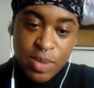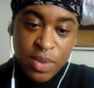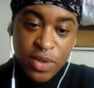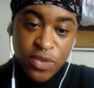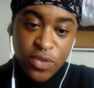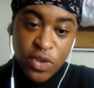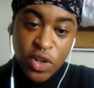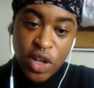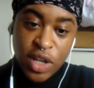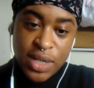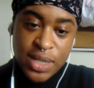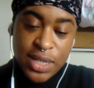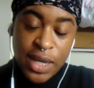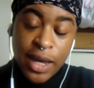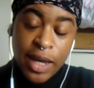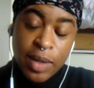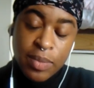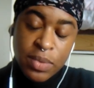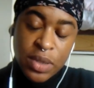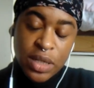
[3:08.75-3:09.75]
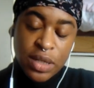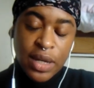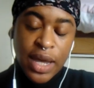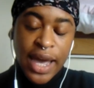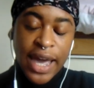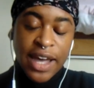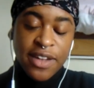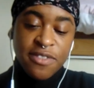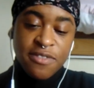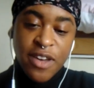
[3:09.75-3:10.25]
to me for a long time, and
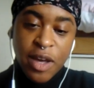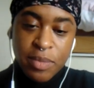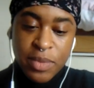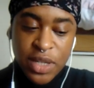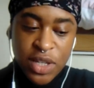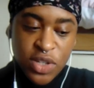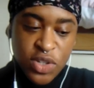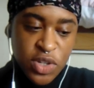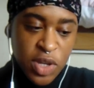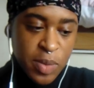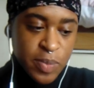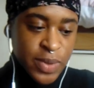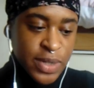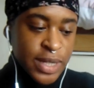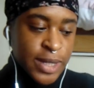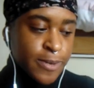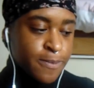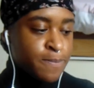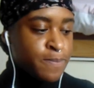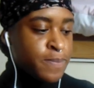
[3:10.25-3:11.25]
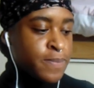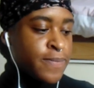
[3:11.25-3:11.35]
I have family in Germany,